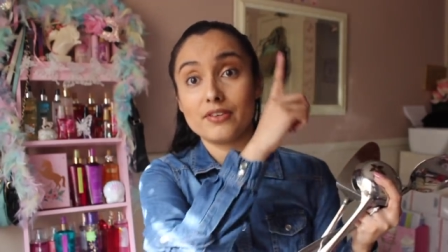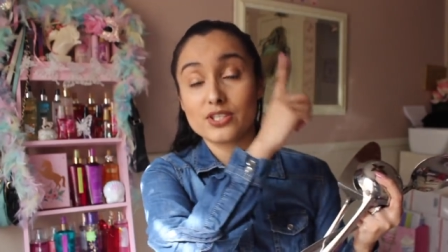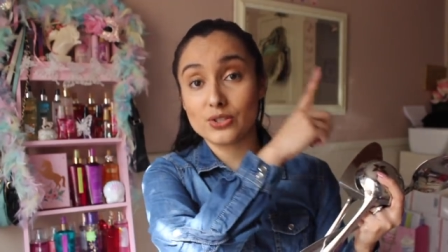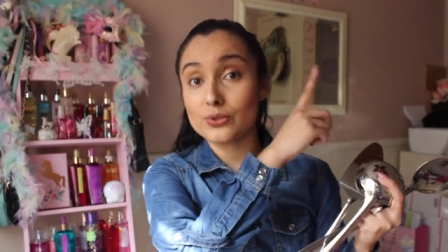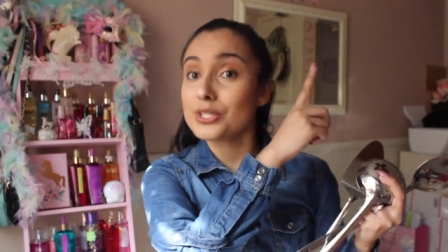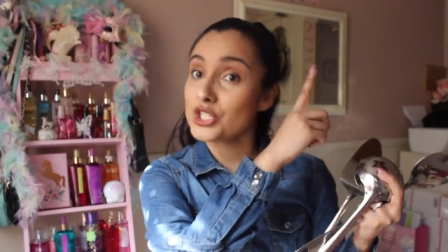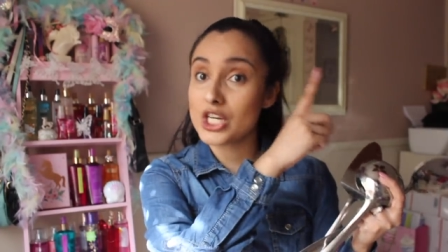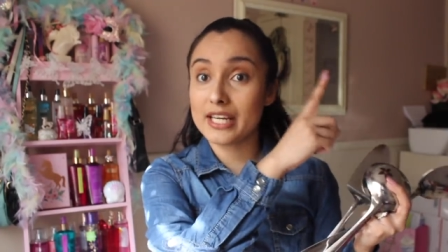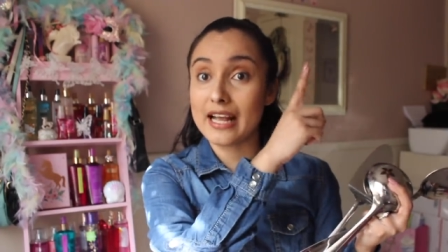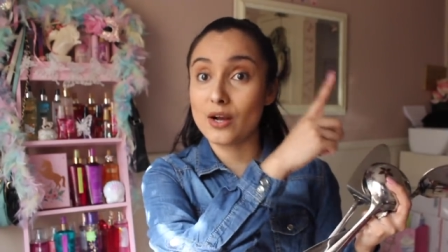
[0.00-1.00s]
so you can
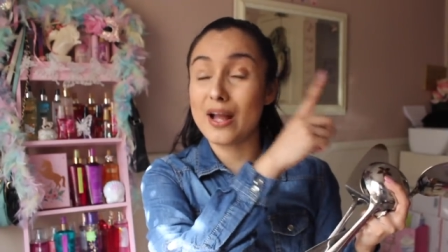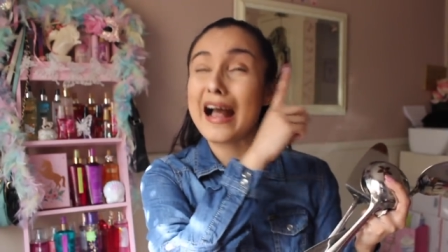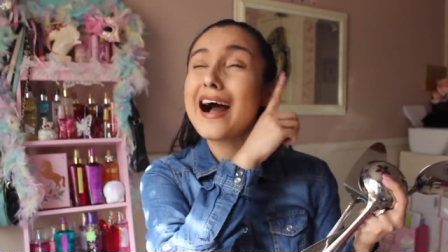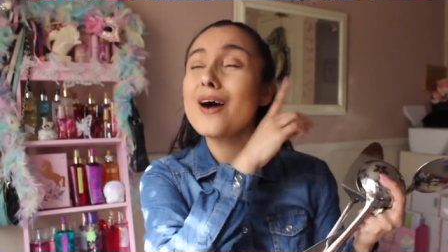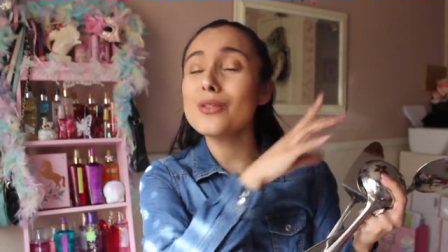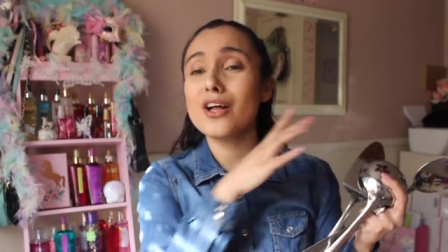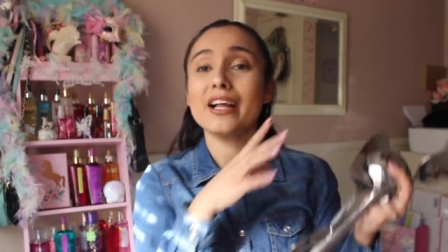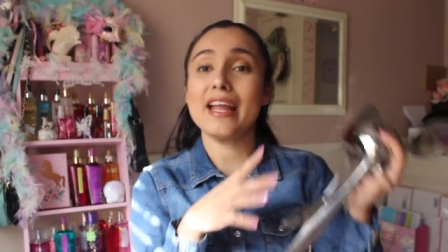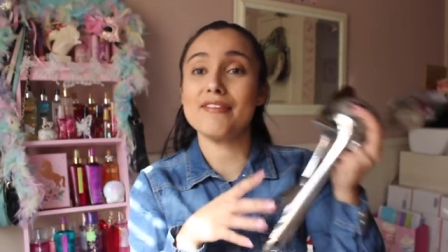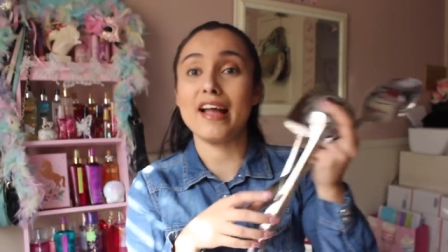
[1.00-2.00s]
check out how
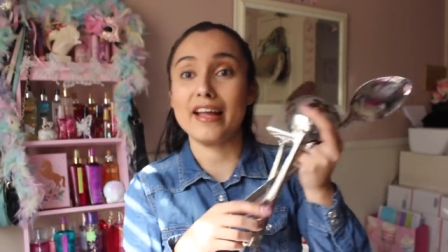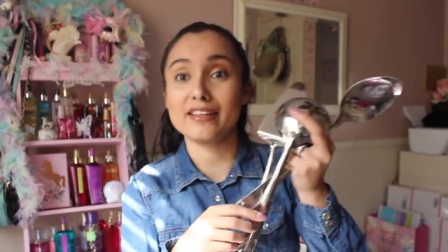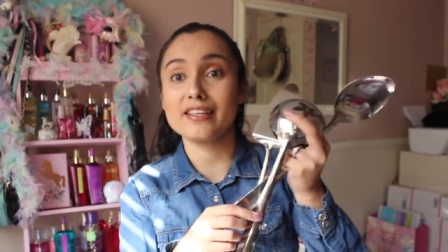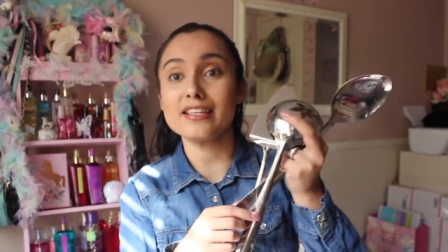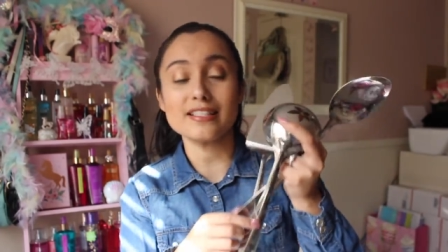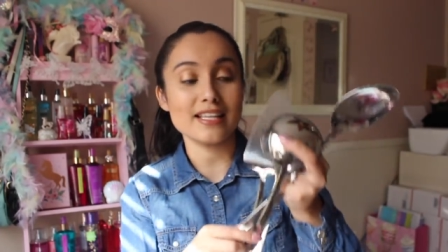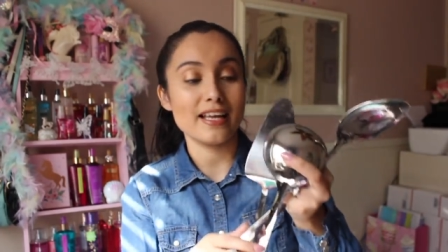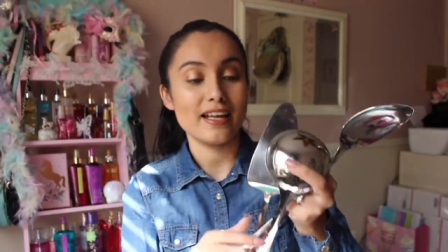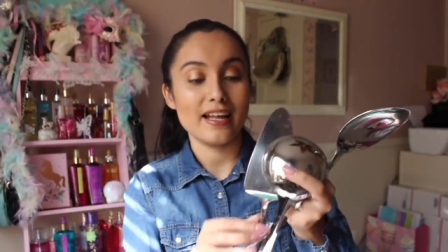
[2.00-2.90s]
long I've had these,